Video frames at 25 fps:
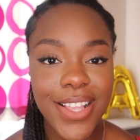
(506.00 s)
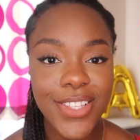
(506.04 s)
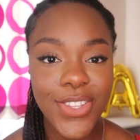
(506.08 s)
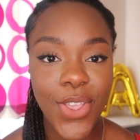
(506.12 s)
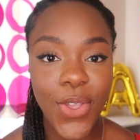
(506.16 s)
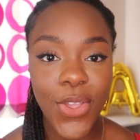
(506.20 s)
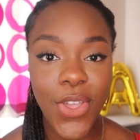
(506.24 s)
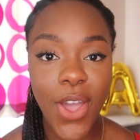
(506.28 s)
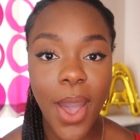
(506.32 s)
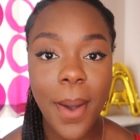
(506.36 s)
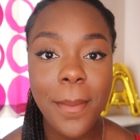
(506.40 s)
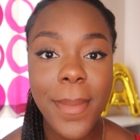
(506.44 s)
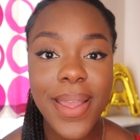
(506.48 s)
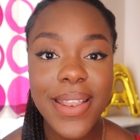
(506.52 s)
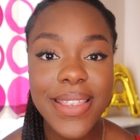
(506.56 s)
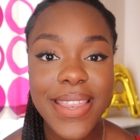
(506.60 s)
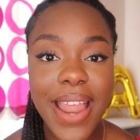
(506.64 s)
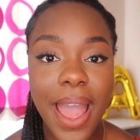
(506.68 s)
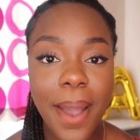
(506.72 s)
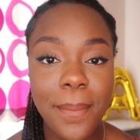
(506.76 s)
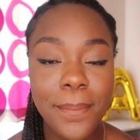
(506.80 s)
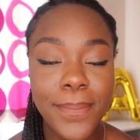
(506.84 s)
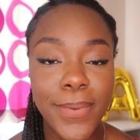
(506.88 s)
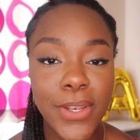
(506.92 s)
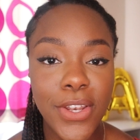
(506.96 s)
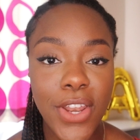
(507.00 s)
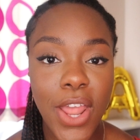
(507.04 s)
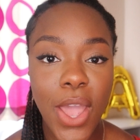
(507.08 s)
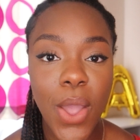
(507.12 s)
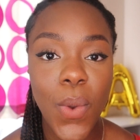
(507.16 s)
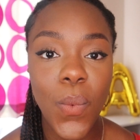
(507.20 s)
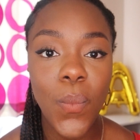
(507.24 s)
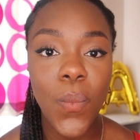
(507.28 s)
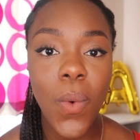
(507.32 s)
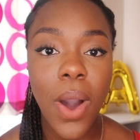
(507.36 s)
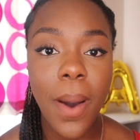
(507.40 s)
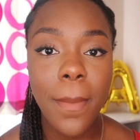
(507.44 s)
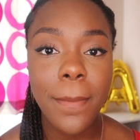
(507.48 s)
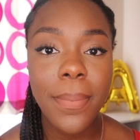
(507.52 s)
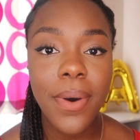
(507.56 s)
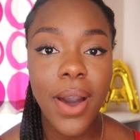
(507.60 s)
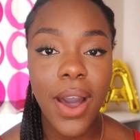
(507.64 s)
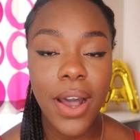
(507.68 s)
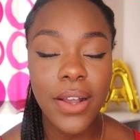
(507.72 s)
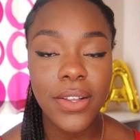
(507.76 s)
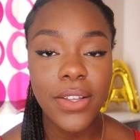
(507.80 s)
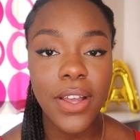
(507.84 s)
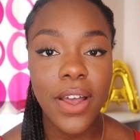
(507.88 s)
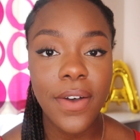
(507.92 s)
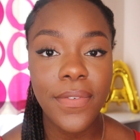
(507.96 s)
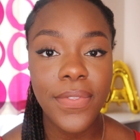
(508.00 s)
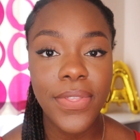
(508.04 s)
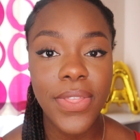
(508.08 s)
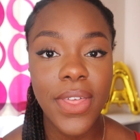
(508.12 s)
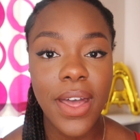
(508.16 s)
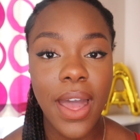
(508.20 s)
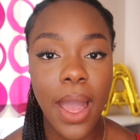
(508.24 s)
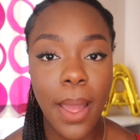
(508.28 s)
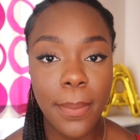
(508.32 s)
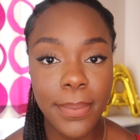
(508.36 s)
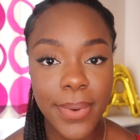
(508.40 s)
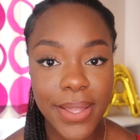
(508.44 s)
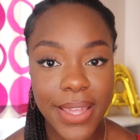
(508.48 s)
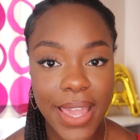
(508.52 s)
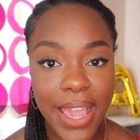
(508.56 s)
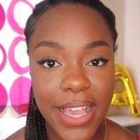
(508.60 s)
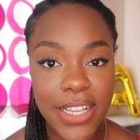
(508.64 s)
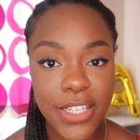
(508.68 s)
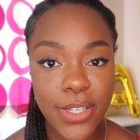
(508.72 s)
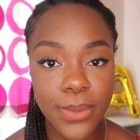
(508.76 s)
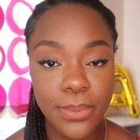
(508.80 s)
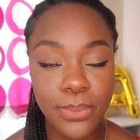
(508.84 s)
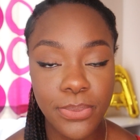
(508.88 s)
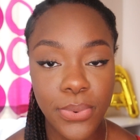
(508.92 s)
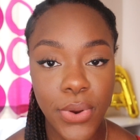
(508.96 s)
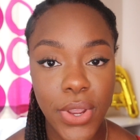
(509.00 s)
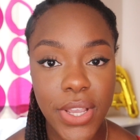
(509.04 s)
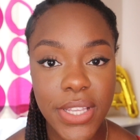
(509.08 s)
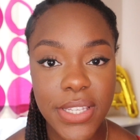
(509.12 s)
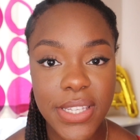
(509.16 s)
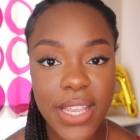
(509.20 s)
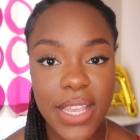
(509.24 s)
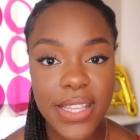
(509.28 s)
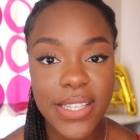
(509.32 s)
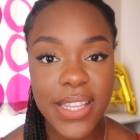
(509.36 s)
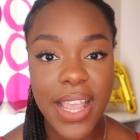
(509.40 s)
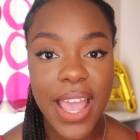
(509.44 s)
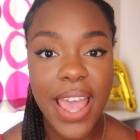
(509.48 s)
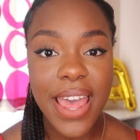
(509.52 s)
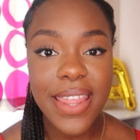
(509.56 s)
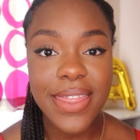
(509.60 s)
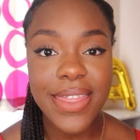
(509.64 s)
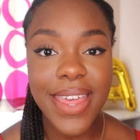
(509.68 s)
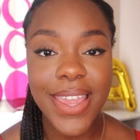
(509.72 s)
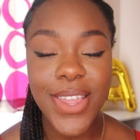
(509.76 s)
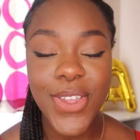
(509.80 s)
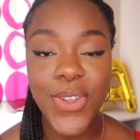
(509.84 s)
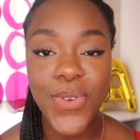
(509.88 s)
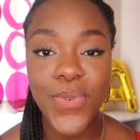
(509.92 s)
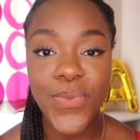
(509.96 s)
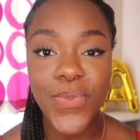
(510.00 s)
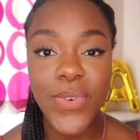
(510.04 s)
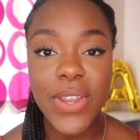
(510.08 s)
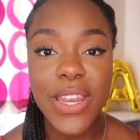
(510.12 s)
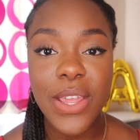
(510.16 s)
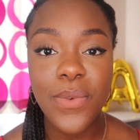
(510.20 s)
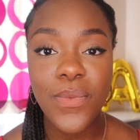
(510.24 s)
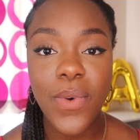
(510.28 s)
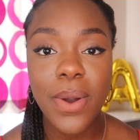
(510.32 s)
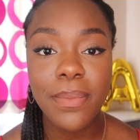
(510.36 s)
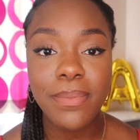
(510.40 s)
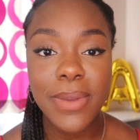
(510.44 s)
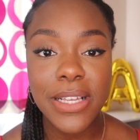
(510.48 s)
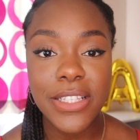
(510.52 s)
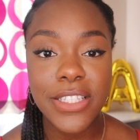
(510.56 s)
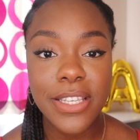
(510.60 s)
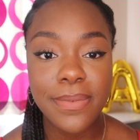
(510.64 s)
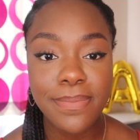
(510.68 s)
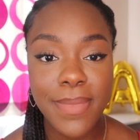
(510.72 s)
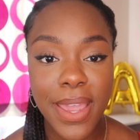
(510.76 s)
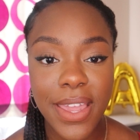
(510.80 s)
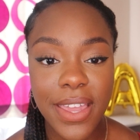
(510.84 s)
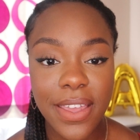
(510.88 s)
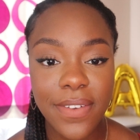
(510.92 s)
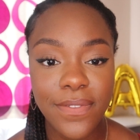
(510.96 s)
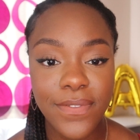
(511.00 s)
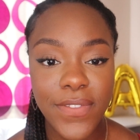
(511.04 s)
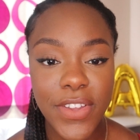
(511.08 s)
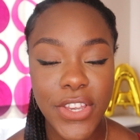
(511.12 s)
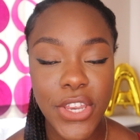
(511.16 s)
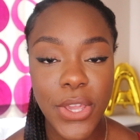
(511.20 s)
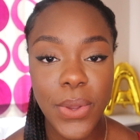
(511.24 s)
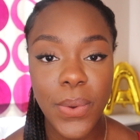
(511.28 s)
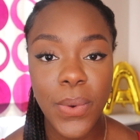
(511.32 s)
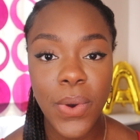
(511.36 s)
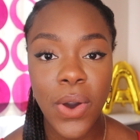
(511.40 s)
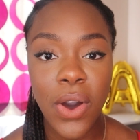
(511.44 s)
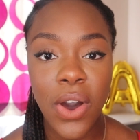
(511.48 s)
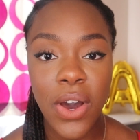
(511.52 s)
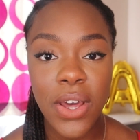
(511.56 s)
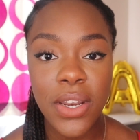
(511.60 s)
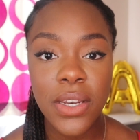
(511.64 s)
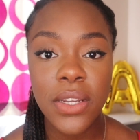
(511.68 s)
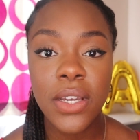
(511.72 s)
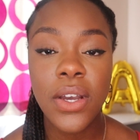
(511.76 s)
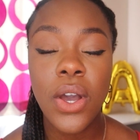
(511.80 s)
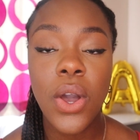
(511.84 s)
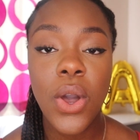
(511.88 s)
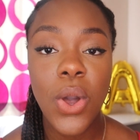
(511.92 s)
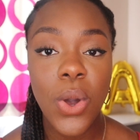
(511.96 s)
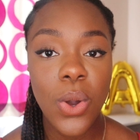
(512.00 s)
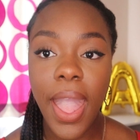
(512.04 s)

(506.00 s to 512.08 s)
So comment down below what part of the application process that you really want me to make a video on.